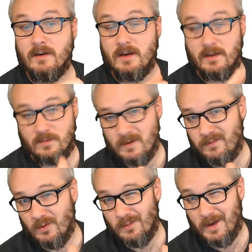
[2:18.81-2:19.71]

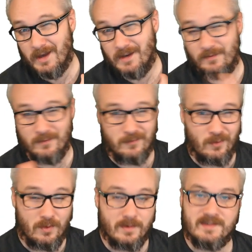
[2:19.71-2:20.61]
3/4 body for
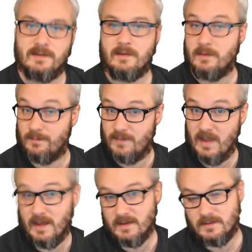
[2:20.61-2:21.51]
4 isn't the
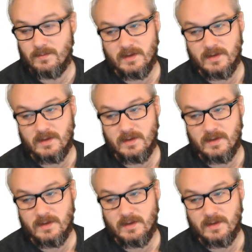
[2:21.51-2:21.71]
best,